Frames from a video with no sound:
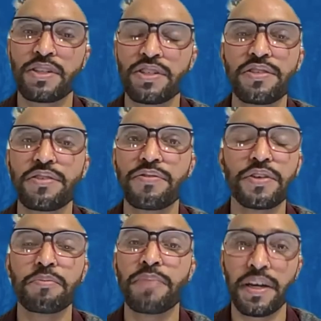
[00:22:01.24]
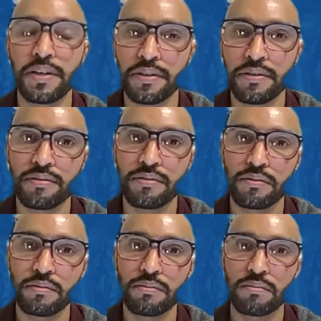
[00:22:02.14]
just to feel better,
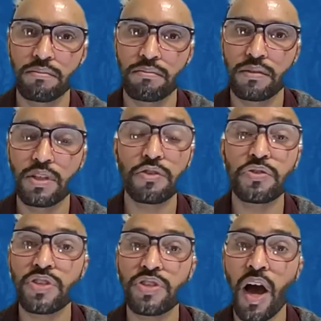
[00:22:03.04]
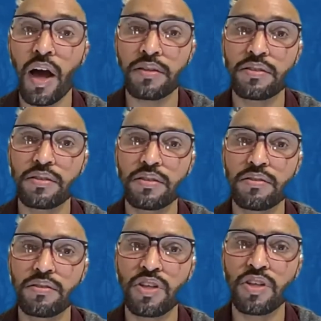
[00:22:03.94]
you sought
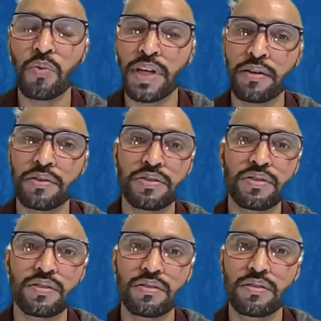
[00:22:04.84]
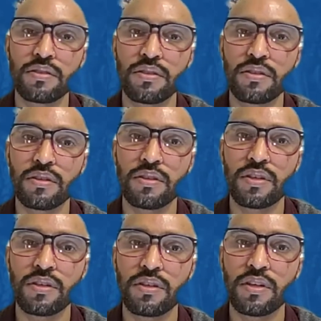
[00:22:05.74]
someone else.
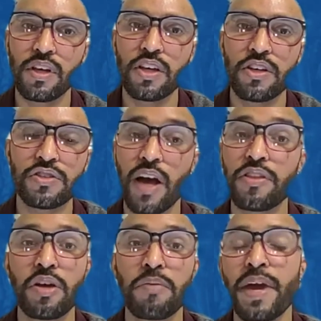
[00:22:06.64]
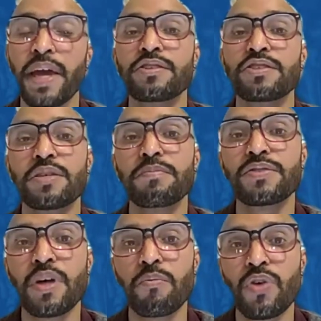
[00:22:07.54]
You sought the companionship of
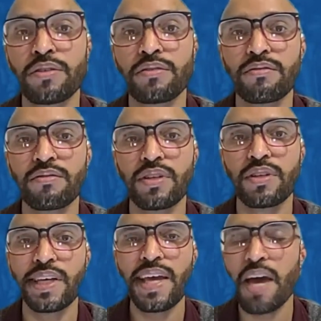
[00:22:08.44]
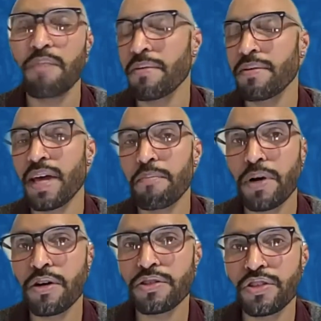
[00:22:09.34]
someone. And maybe that
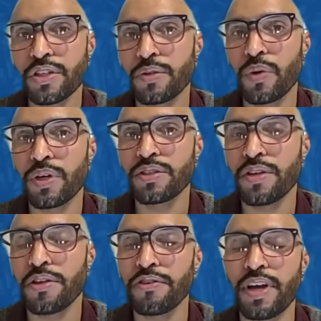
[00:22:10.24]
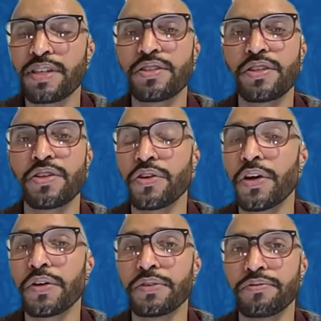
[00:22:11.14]
person was another race than your
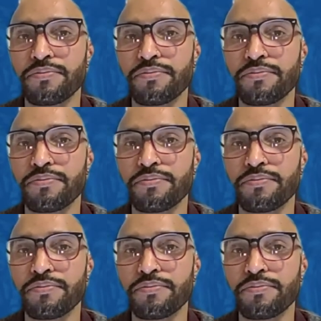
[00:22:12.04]
own.